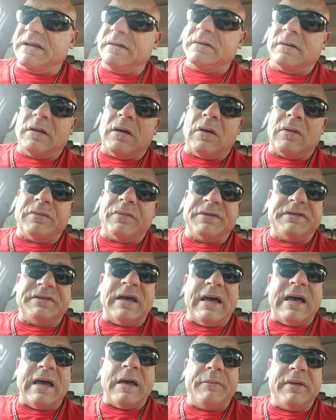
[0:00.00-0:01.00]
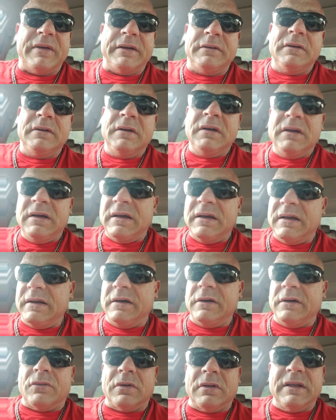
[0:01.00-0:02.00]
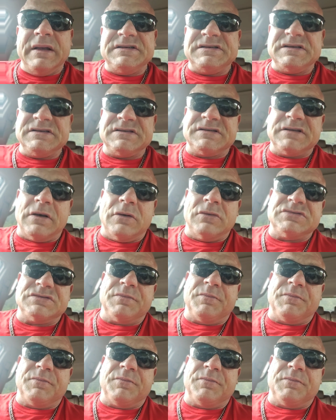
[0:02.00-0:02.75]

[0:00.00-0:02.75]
all the time, and and it releases those